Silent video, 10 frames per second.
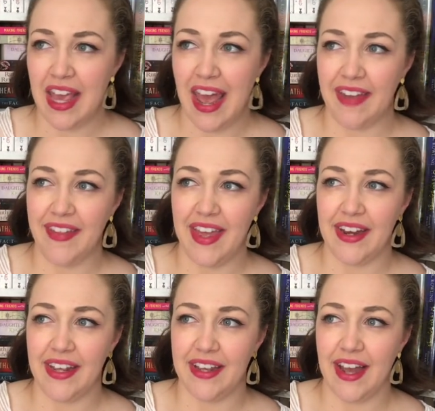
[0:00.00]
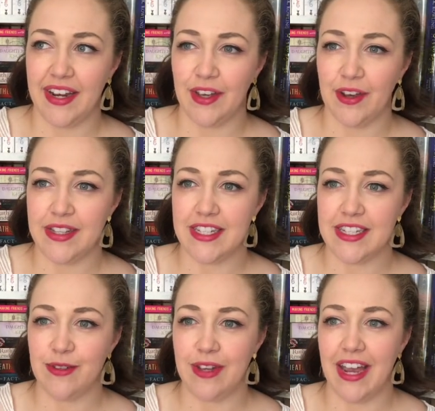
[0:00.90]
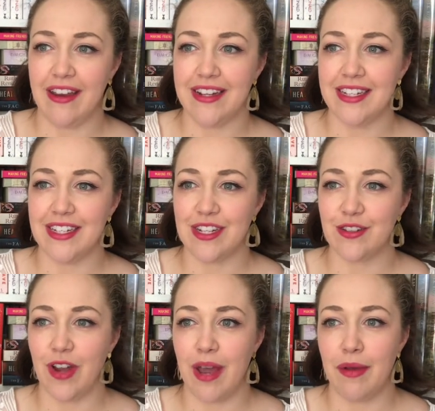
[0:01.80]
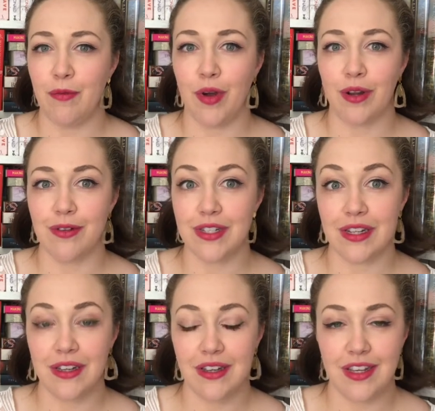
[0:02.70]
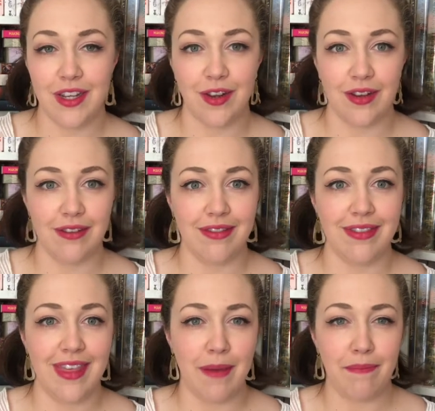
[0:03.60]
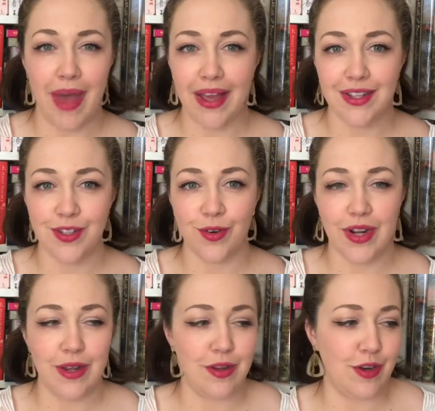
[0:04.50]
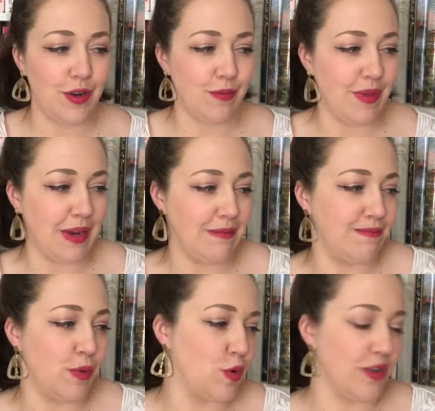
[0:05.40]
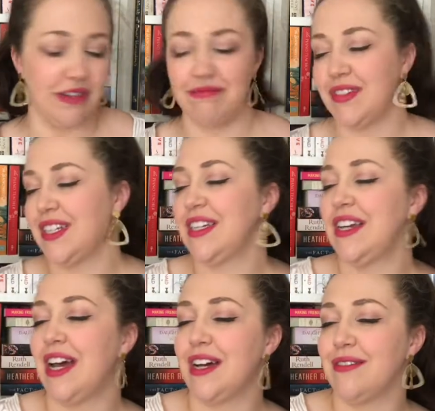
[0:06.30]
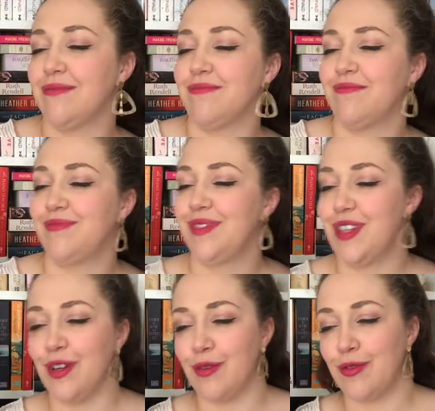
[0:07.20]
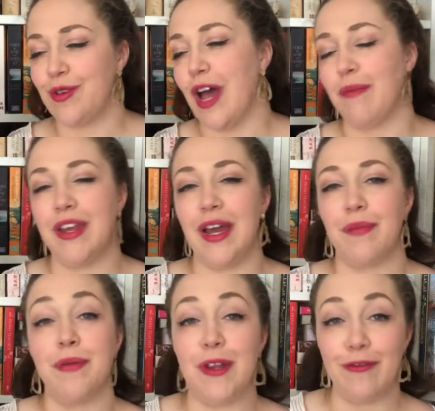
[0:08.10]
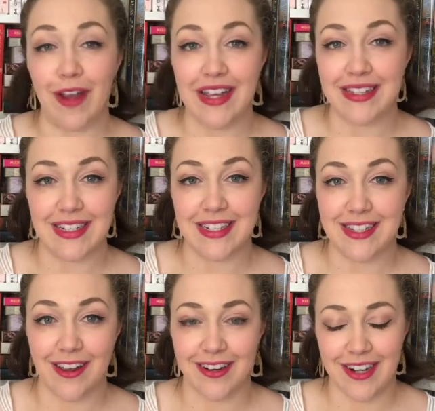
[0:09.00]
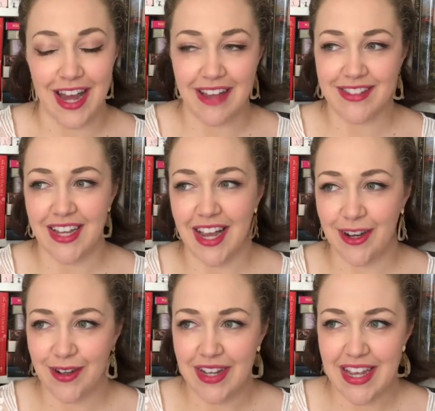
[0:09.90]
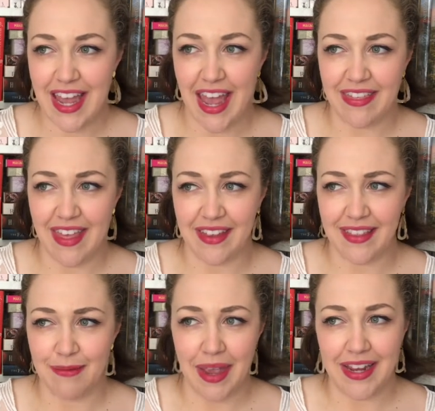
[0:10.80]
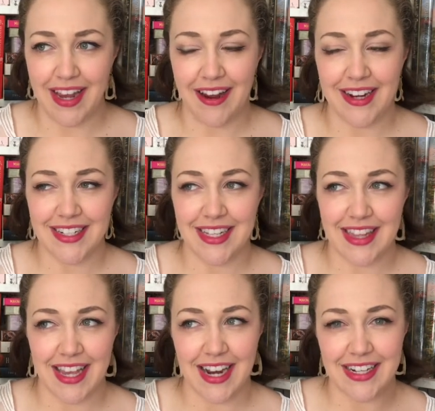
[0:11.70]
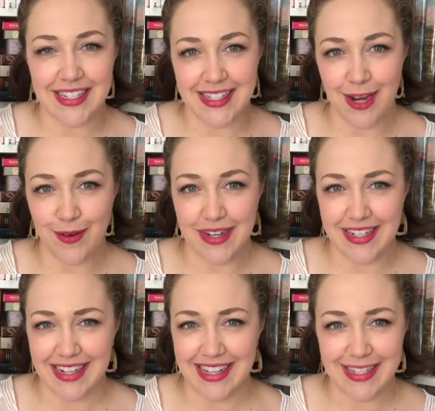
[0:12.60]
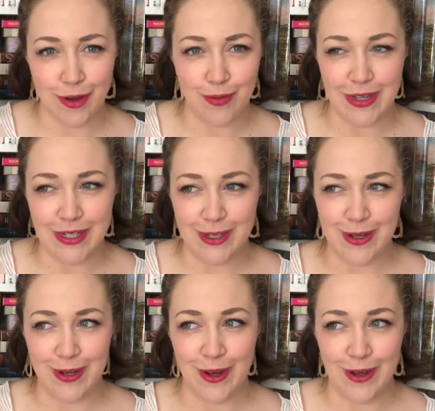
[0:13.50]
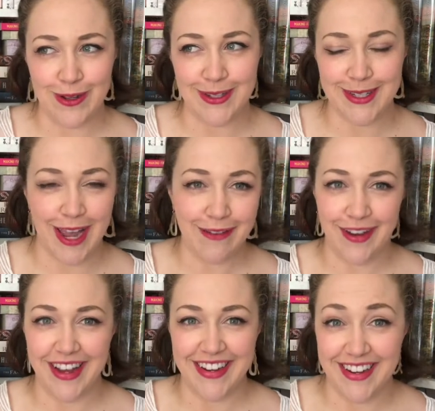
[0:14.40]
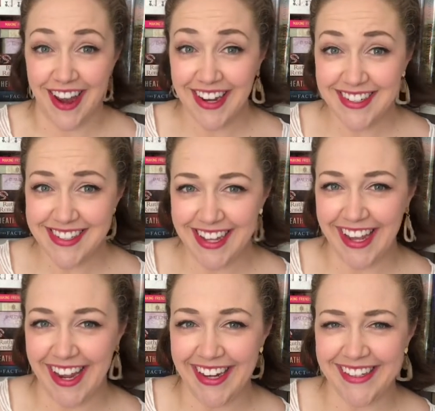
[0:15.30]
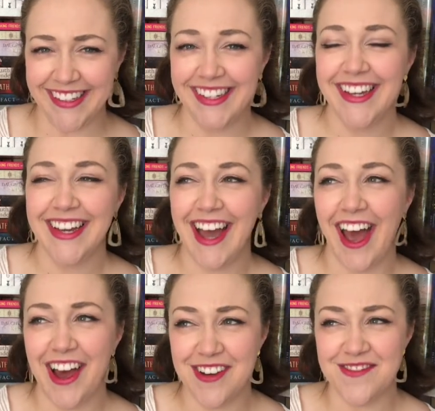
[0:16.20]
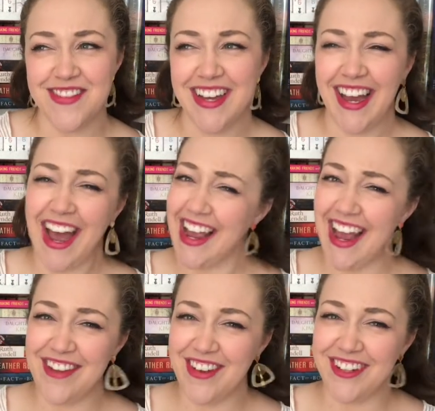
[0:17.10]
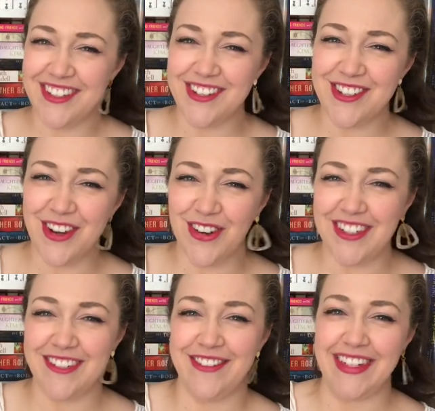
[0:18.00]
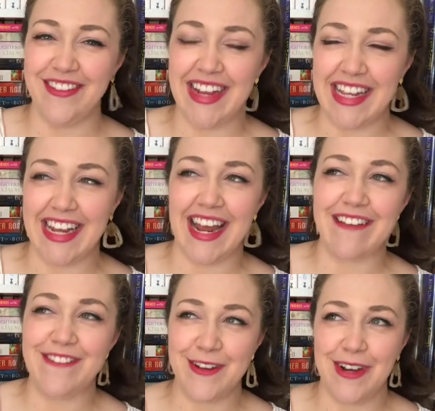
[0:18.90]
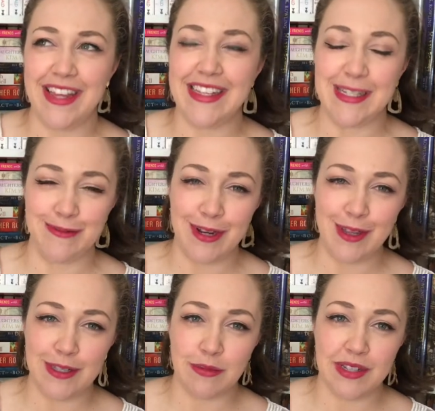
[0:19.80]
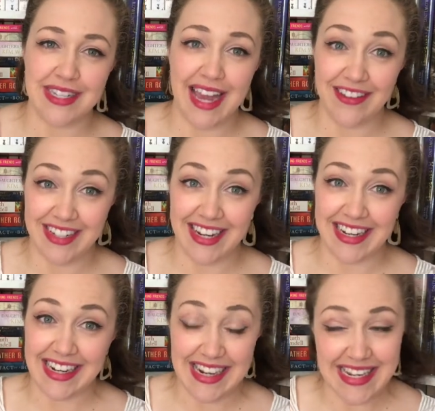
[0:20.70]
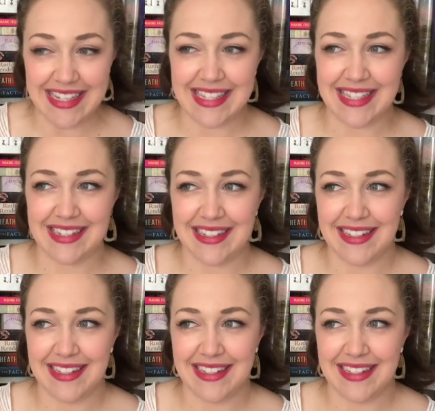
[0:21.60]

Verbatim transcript: and then it kind of goes into a character describing what it was, you know, their backstory, you know, being born and um, you know, coming up and being raised in a certain lifestyle, and then the main character, they kind of settle into this almost pseudo sci-fi night scene. um, I, yeah, I'm not too sure what to feel about it yet. I feel like this is one of those books you have to get at least,